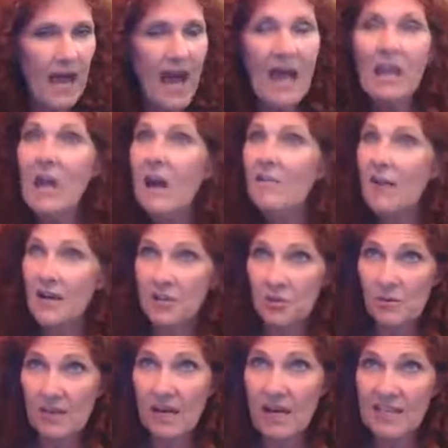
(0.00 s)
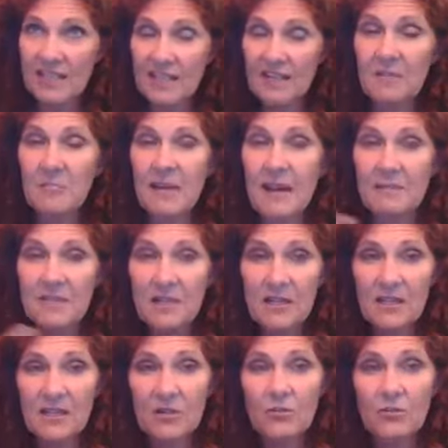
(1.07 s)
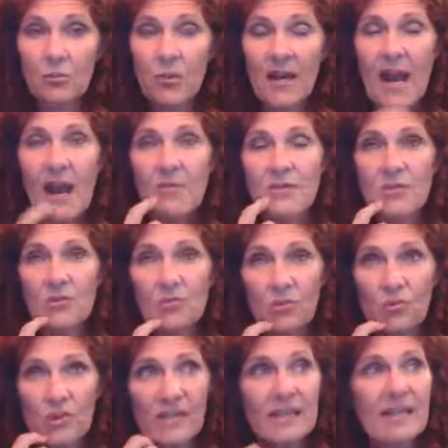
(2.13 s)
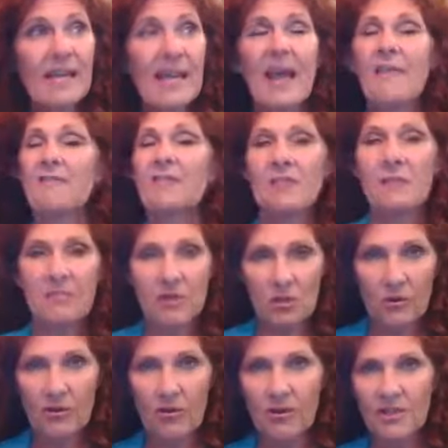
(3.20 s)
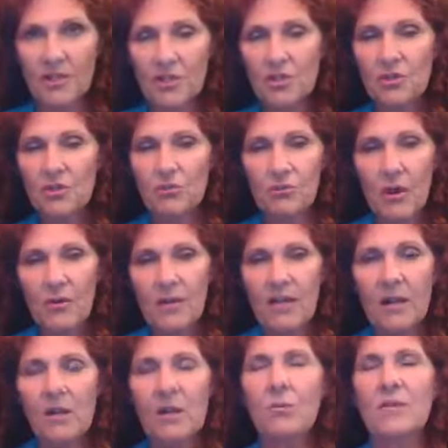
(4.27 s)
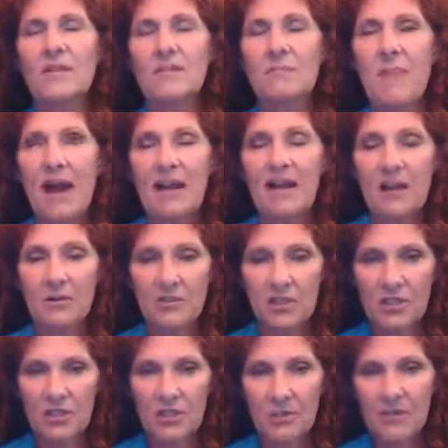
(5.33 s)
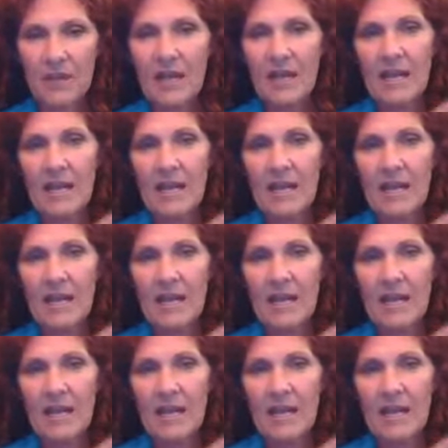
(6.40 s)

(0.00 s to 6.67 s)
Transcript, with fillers: I love ashwagandha, but I'm telling you, when I was really having some adrenal issues, rhodiola was my go-to.